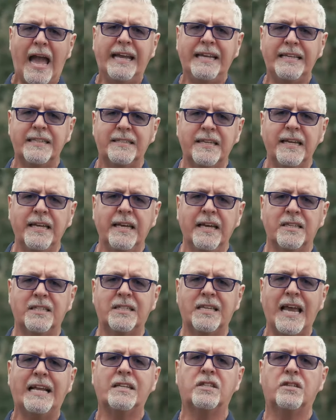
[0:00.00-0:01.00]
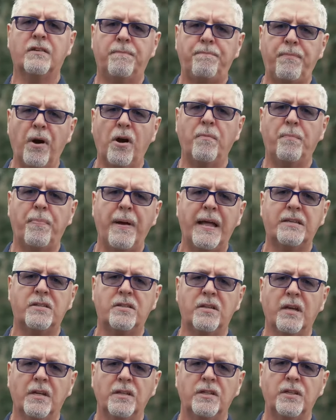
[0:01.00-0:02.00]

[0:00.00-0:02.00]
80 sets of bunk beds